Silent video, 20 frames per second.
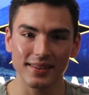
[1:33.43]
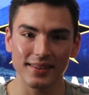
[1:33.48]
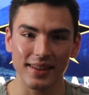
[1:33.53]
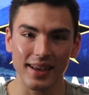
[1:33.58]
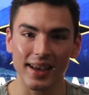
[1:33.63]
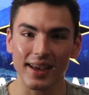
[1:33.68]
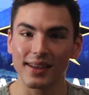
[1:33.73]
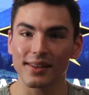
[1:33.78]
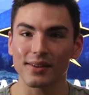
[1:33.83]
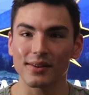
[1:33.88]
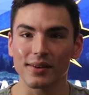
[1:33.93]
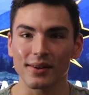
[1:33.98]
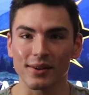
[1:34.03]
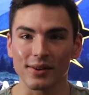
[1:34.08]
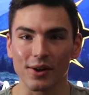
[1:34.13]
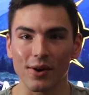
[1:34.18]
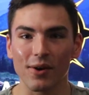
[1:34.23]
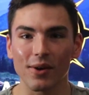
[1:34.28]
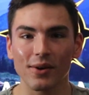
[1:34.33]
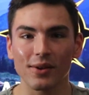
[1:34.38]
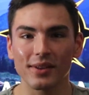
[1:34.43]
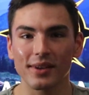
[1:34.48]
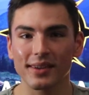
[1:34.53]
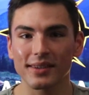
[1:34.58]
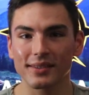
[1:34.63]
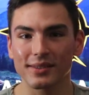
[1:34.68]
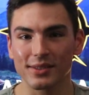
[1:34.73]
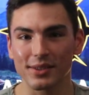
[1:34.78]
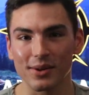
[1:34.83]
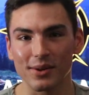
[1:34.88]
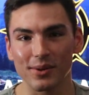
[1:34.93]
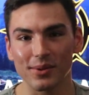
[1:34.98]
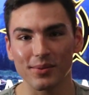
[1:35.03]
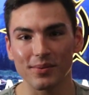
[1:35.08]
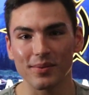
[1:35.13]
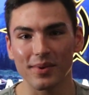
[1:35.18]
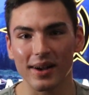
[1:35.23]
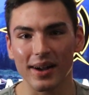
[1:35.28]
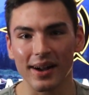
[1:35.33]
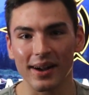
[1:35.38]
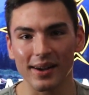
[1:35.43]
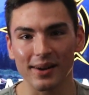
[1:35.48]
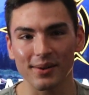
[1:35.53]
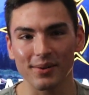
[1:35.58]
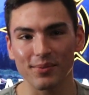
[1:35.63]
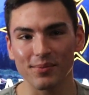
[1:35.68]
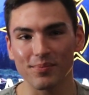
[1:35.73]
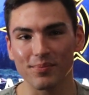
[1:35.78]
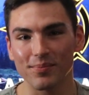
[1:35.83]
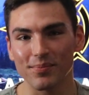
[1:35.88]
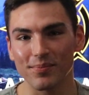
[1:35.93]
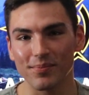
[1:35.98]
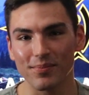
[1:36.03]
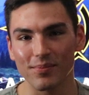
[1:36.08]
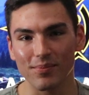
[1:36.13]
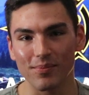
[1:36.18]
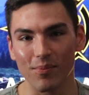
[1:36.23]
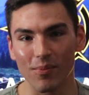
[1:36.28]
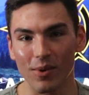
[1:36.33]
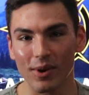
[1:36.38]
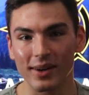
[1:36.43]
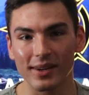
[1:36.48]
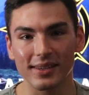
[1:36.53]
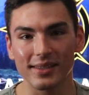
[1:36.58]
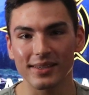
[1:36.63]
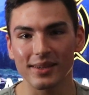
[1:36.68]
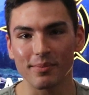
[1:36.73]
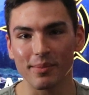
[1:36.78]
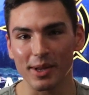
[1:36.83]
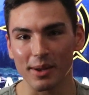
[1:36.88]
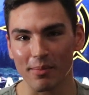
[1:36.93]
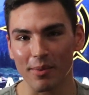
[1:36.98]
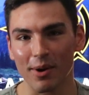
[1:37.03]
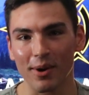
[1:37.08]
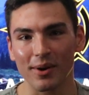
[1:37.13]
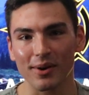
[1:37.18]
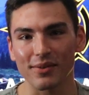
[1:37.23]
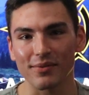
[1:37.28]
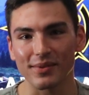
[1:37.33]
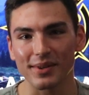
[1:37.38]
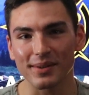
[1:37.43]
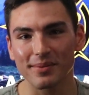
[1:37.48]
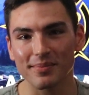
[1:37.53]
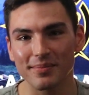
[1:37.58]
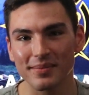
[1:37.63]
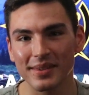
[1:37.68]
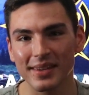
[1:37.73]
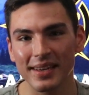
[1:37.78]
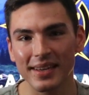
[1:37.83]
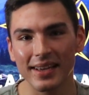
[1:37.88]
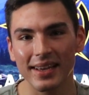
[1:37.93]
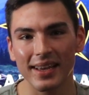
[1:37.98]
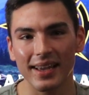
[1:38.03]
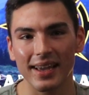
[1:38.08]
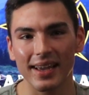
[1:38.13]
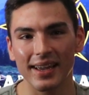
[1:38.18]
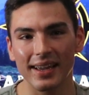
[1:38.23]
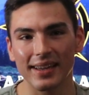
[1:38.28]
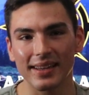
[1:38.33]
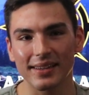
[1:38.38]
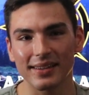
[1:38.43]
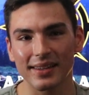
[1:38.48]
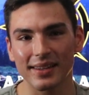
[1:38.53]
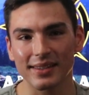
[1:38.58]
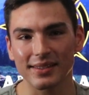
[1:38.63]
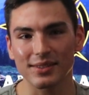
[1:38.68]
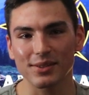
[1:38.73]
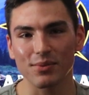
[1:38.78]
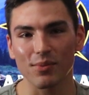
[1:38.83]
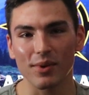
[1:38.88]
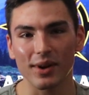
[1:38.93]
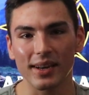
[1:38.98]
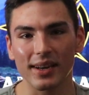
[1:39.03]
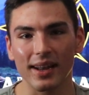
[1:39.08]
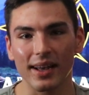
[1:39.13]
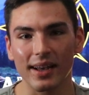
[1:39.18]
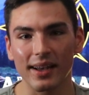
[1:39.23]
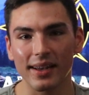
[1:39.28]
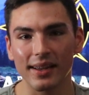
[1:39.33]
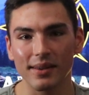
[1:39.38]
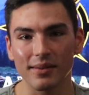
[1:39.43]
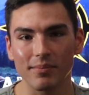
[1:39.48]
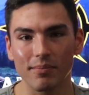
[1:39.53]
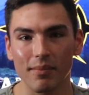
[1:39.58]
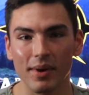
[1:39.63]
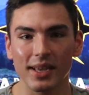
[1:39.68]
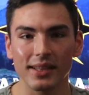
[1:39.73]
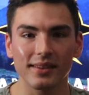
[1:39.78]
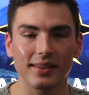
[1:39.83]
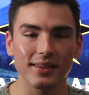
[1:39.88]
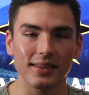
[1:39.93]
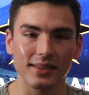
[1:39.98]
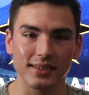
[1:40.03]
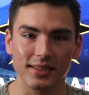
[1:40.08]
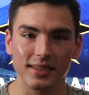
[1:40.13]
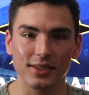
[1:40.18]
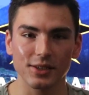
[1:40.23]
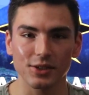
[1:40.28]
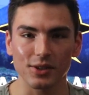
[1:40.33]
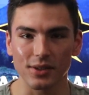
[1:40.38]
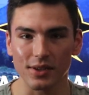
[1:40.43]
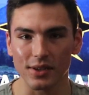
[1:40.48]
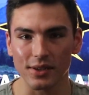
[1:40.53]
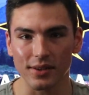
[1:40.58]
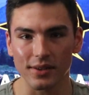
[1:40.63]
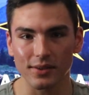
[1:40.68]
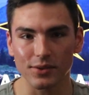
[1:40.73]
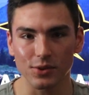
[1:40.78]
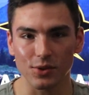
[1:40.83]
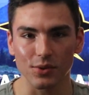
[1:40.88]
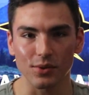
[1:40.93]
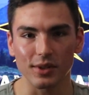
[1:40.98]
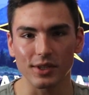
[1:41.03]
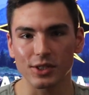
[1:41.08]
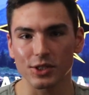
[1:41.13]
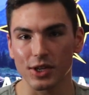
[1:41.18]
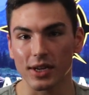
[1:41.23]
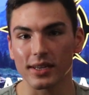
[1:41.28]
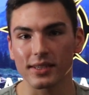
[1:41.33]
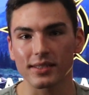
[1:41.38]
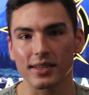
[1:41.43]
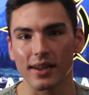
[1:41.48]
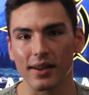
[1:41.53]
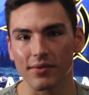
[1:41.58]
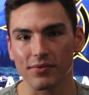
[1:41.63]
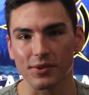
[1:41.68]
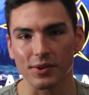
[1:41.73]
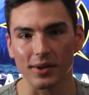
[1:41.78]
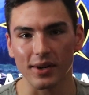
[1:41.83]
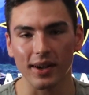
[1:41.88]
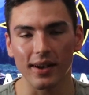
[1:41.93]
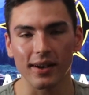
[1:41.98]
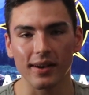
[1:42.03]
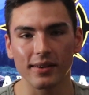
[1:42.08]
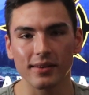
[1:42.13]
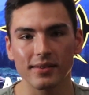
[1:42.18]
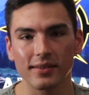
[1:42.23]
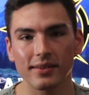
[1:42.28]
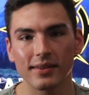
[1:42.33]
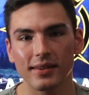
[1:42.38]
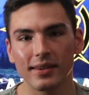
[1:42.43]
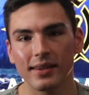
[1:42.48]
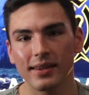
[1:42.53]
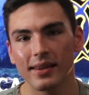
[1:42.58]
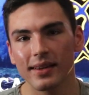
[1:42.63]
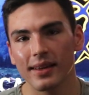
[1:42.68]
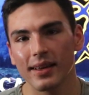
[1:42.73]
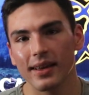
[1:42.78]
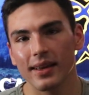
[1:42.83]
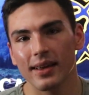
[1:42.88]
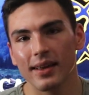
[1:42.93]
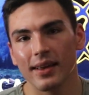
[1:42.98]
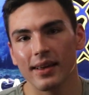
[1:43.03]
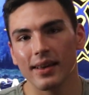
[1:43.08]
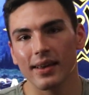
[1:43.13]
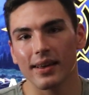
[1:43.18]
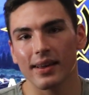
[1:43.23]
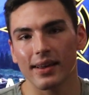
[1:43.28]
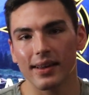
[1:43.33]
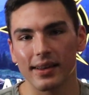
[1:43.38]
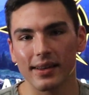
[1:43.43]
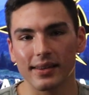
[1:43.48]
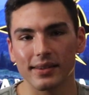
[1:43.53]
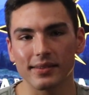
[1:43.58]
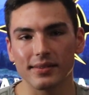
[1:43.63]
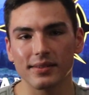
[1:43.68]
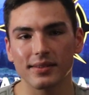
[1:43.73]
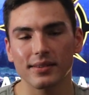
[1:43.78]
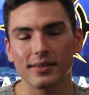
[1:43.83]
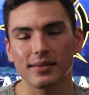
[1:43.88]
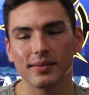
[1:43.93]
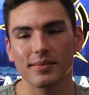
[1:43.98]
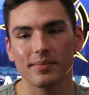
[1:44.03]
they had a calling, so I wanted to be a part of it. And that's when I made the decision to truly chase after God. And